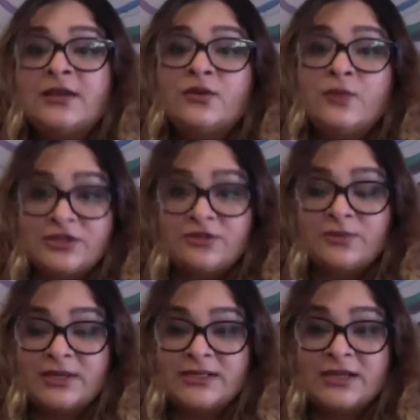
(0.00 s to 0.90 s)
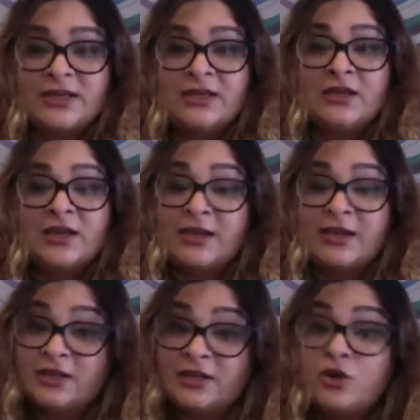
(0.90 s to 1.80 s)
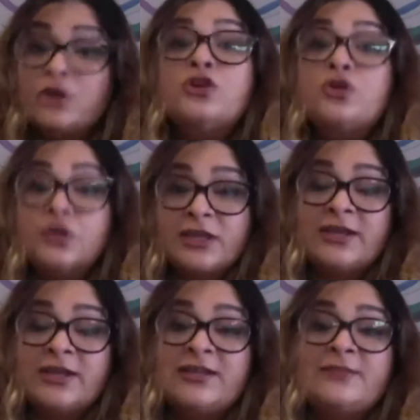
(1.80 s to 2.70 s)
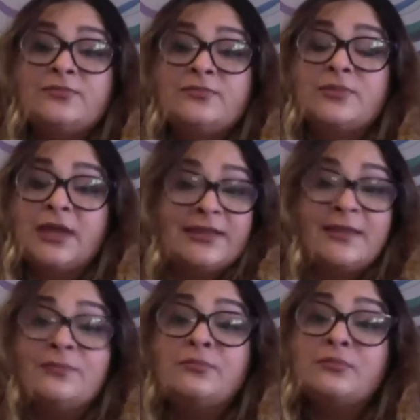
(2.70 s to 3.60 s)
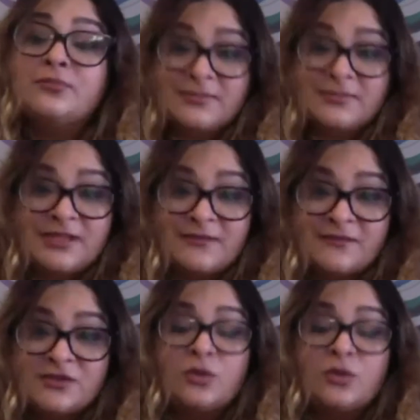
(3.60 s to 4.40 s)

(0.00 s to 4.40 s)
resumes, and they're not looking at them themselves.